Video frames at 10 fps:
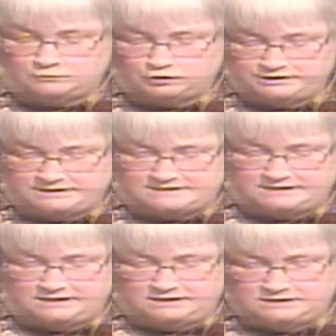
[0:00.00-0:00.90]
going to
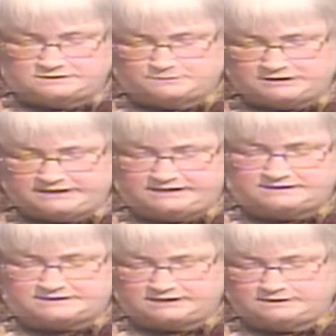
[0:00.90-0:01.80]
say is
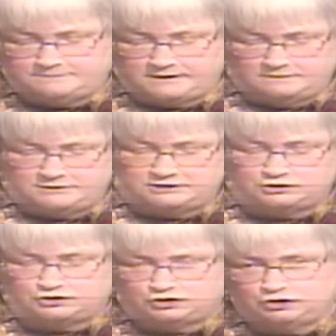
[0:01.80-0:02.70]
please keep coming to
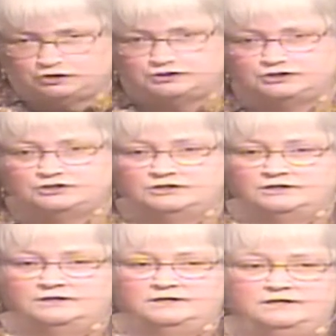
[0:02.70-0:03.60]
church.
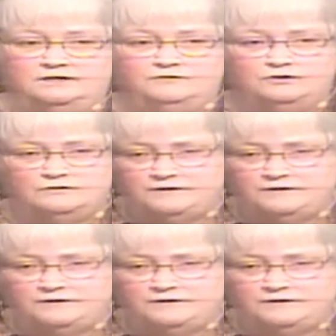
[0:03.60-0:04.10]
If you're on